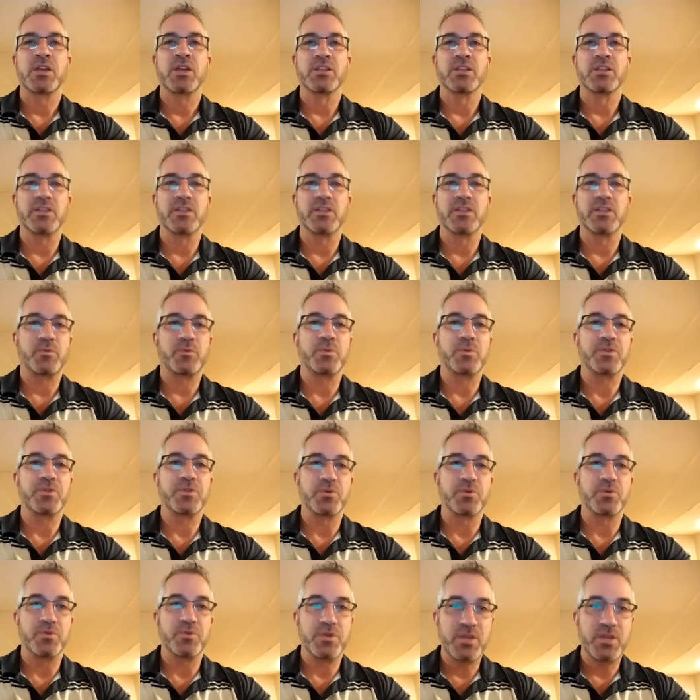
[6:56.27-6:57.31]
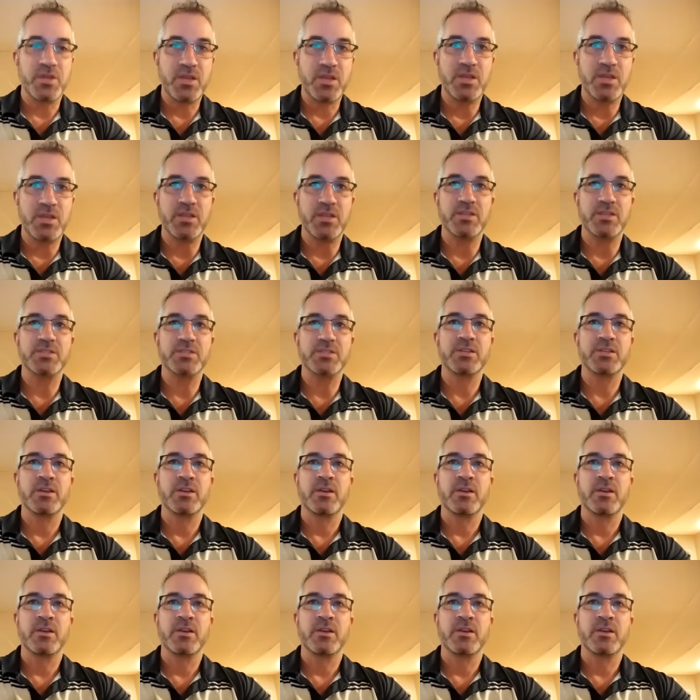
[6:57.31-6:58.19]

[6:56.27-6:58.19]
lift with your knees,